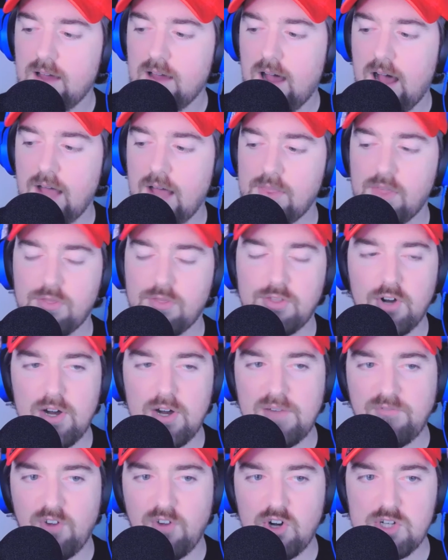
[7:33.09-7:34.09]
then
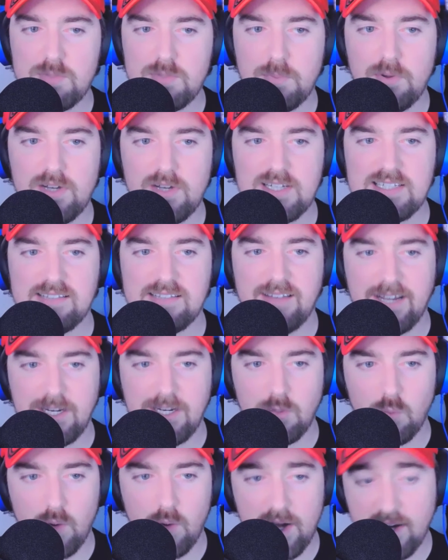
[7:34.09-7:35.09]
31st place
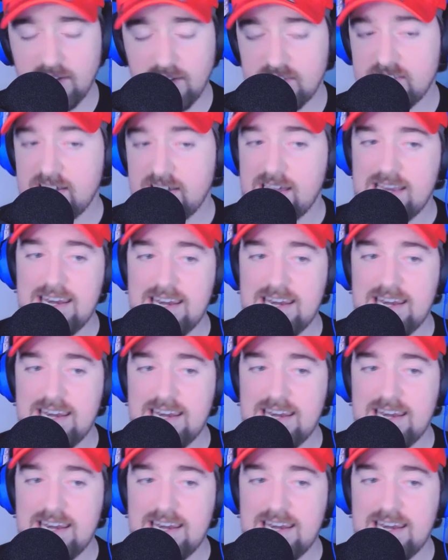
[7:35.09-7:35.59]
Lane Riggs.